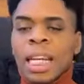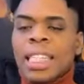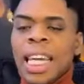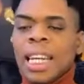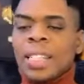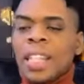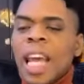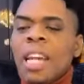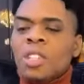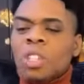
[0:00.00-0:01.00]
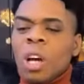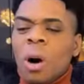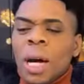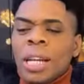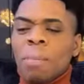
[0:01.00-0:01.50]
See, the seed
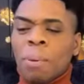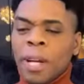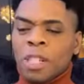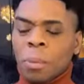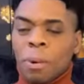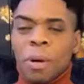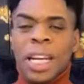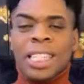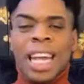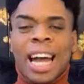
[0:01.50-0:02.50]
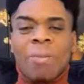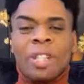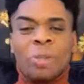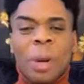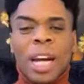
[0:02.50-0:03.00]
sowing principle is not a
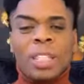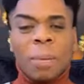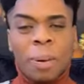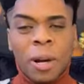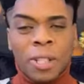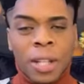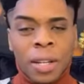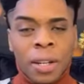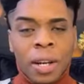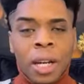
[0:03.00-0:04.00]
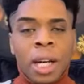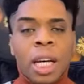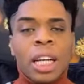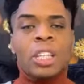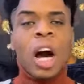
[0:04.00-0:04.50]
respecter person.
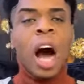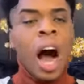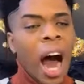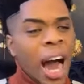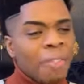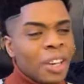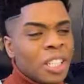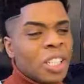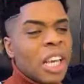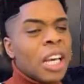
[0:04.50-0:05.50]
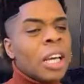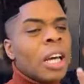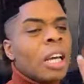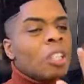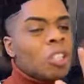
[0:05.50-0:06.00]
The
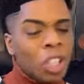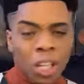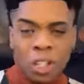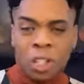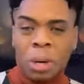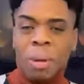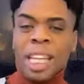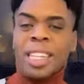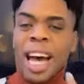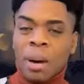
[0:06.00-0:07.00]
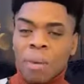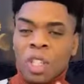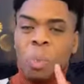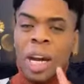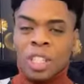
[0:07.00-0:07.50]
harvesting system is not a
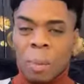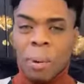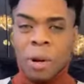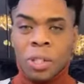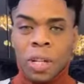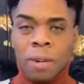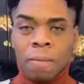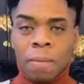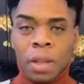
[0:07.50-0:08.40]
respecter person.